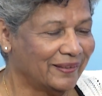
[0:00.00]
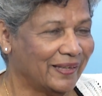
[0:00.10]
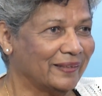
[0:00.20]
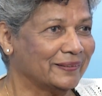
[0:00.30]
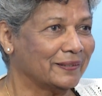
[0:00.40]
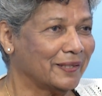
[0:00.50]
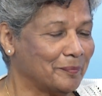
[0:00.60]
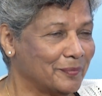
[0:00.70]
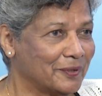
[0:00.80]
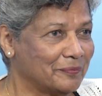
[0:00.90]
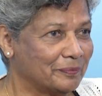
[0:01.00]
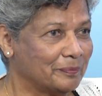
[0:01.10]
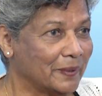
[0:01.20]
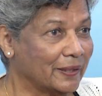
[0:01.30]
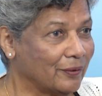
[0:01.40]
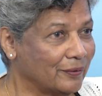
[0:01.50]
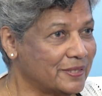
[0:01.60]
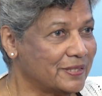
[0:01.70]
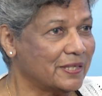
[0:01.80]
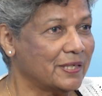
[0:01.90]
and the number of
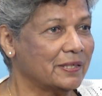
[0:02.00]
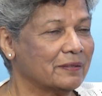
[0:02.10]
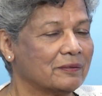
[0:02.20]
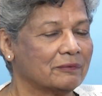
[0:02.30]
minority